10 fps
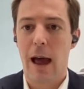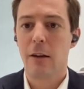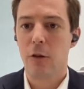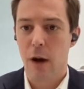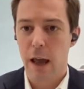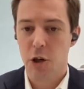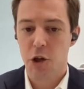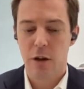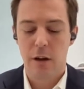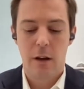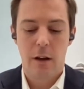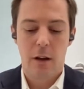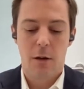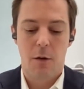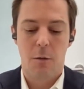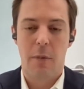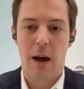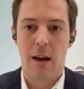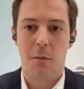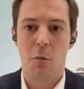acknowledged
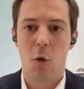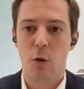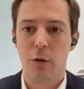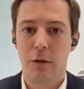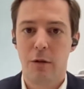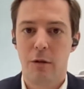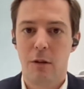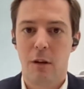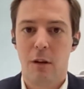by most,